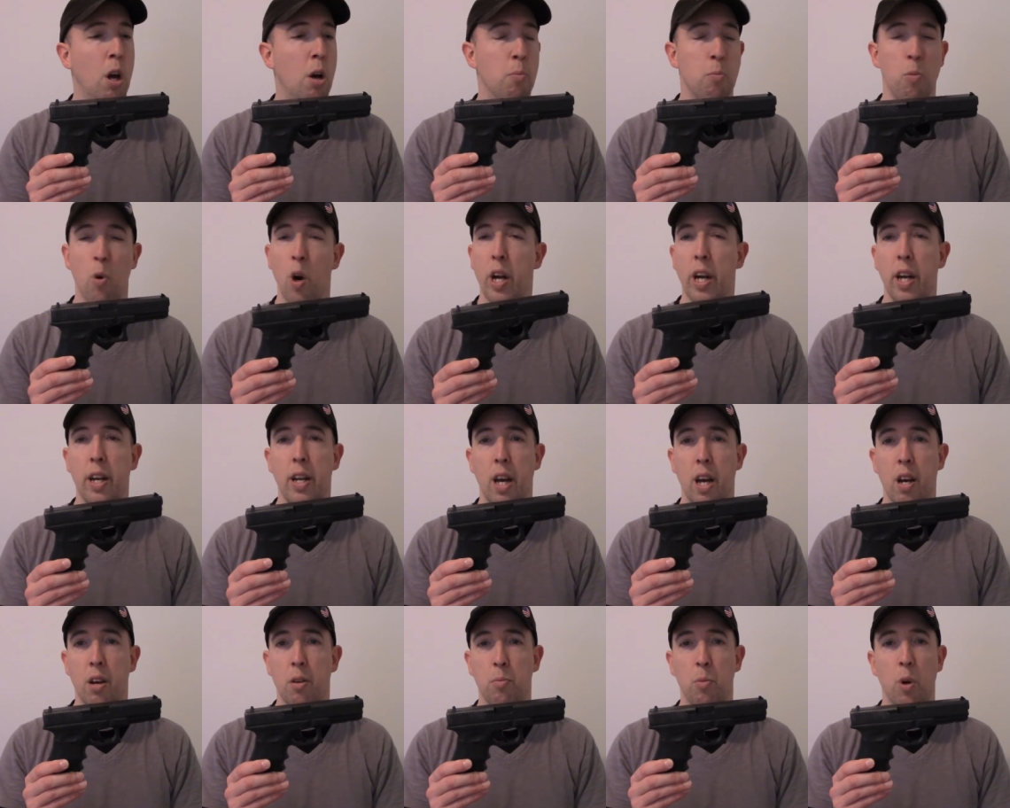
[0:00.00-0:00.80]
Break it
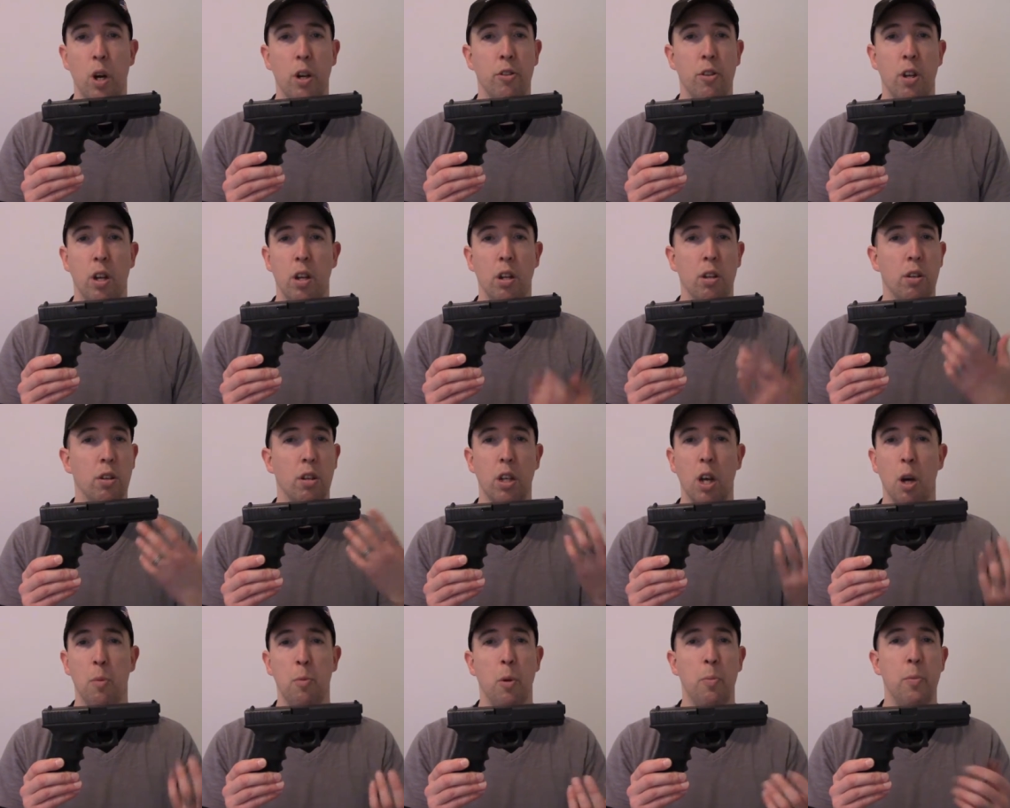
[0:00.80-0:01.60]
down, breaks it into a
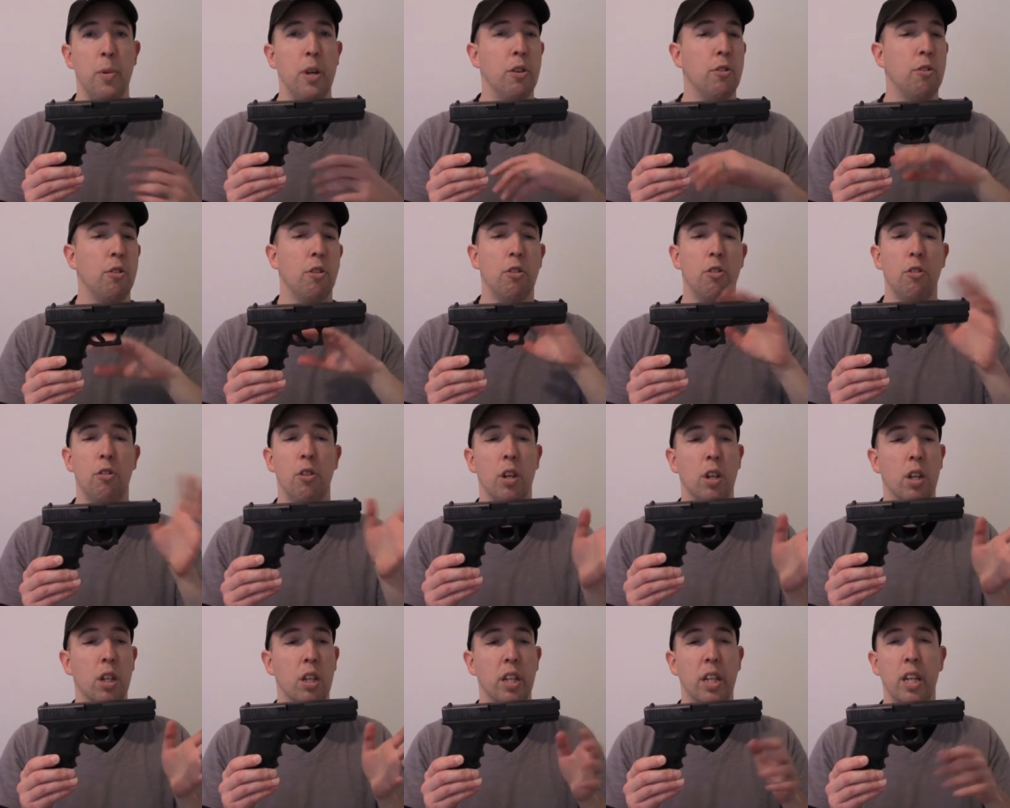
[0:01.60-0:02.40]
couple pieces,
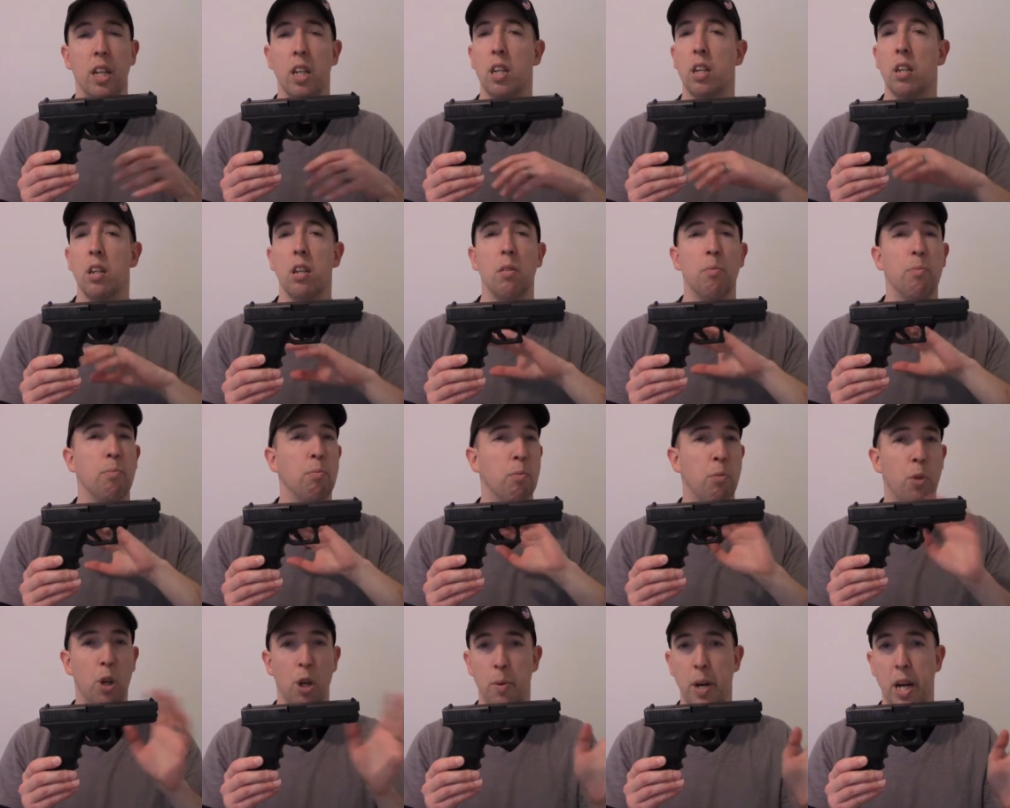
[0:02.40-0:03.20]
you clean it,
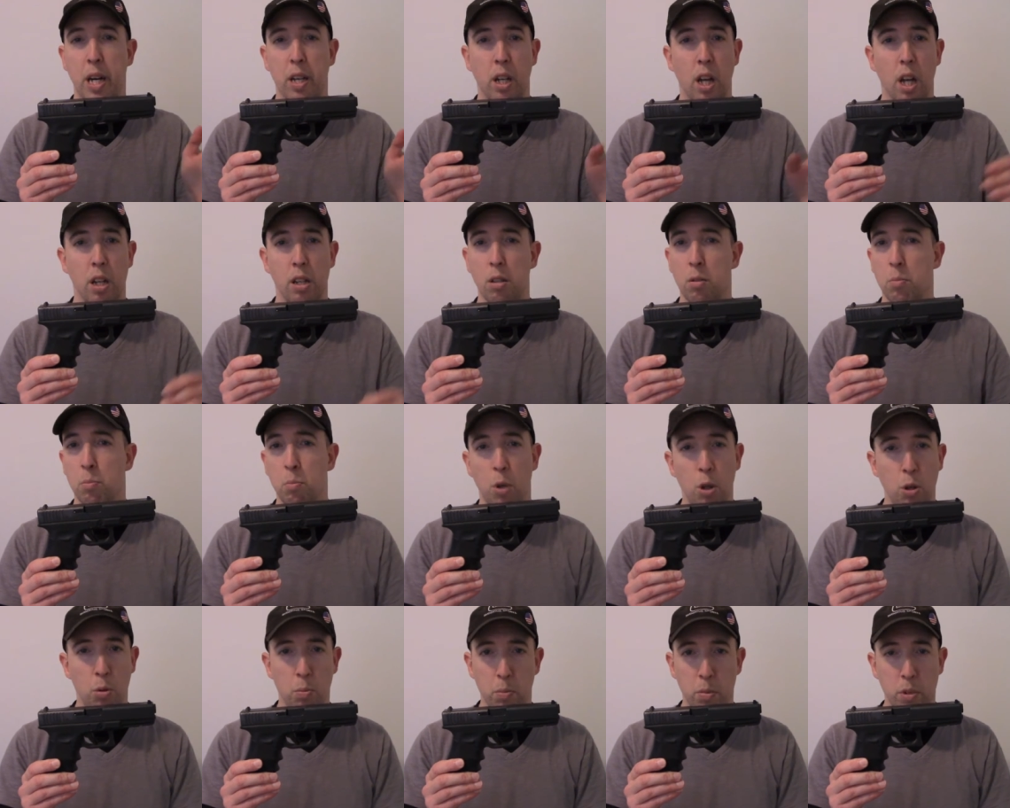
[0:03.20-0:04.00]
put it back together.
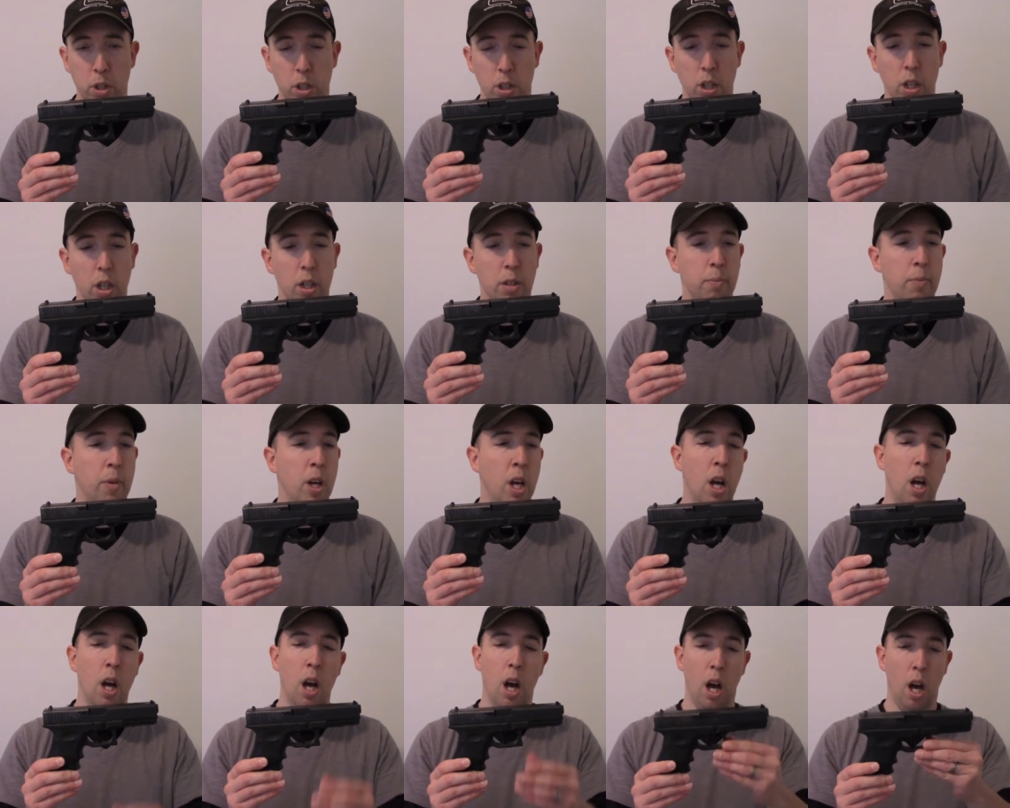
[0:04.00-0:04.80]
Boom, you're good.
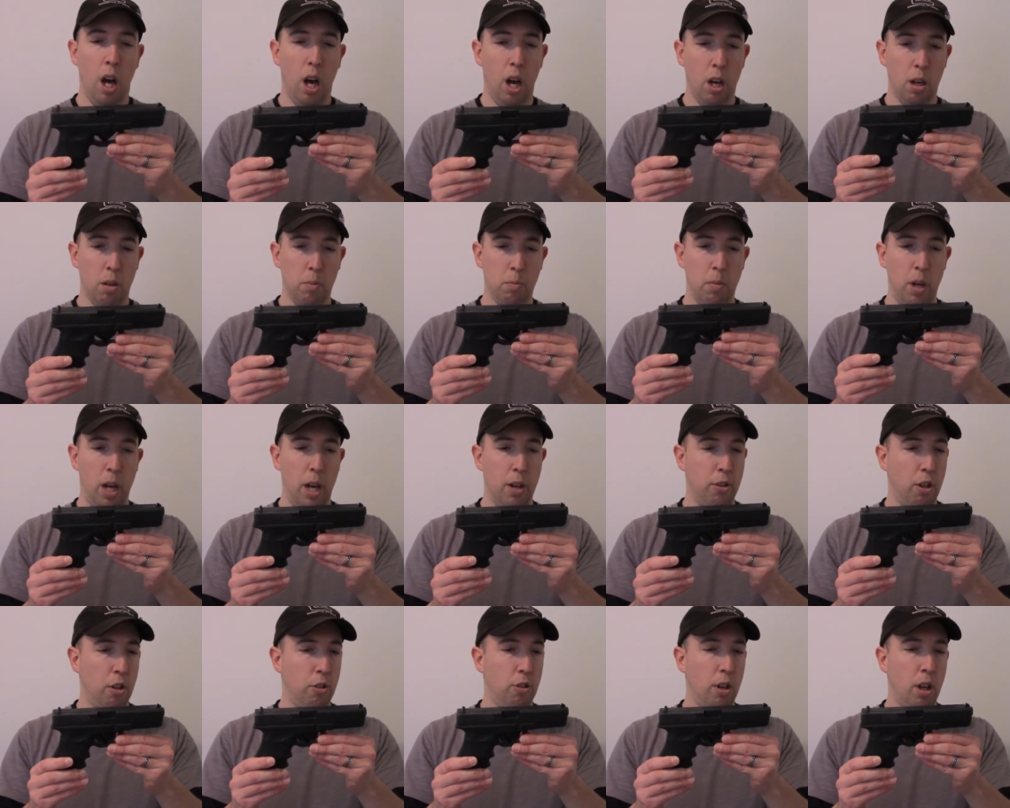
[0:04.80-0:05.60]
Um,
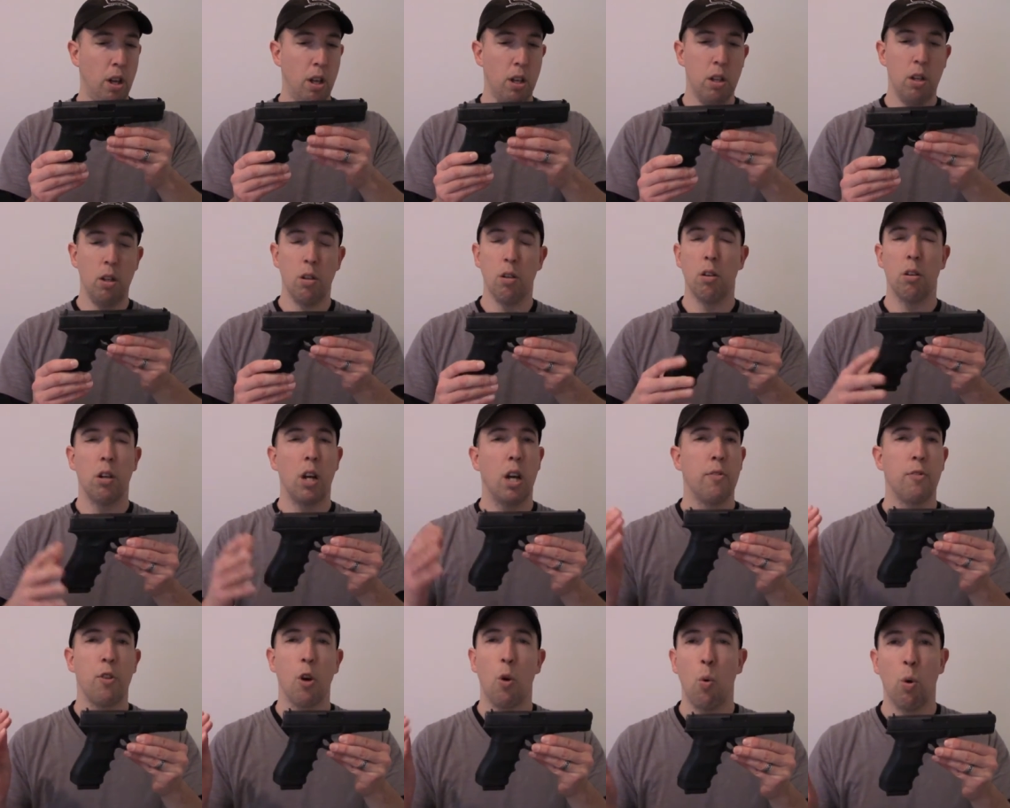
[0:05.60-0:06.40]
as I said, you don't
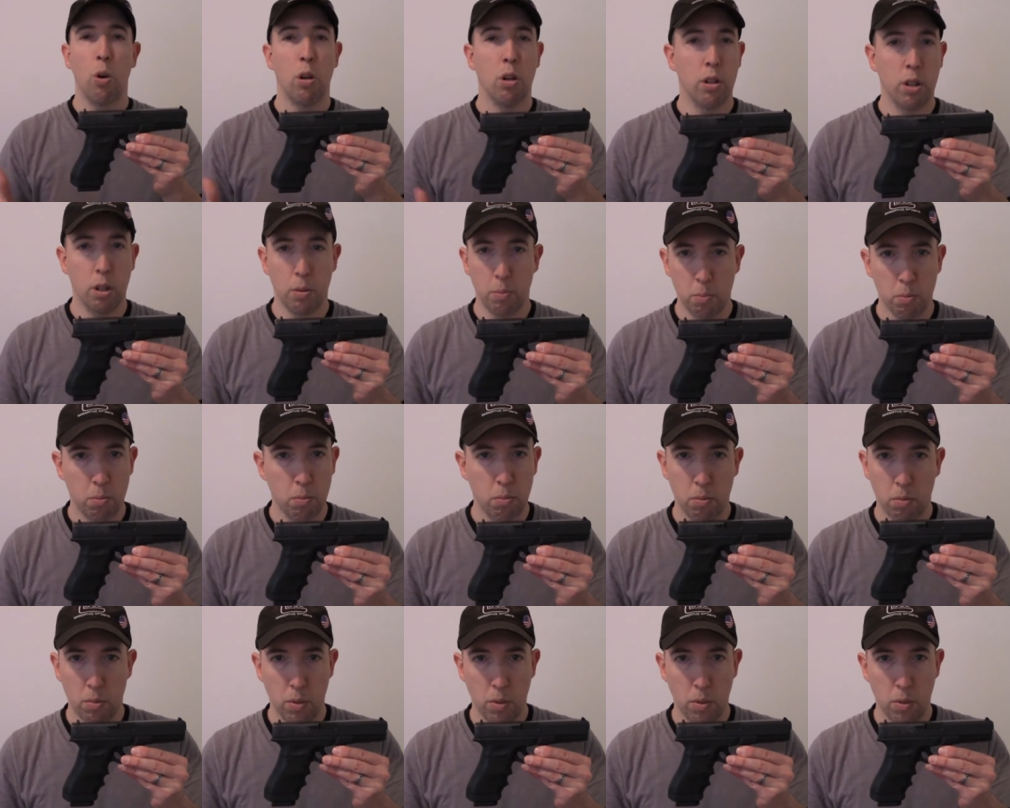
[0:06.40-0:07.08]
have to oil them.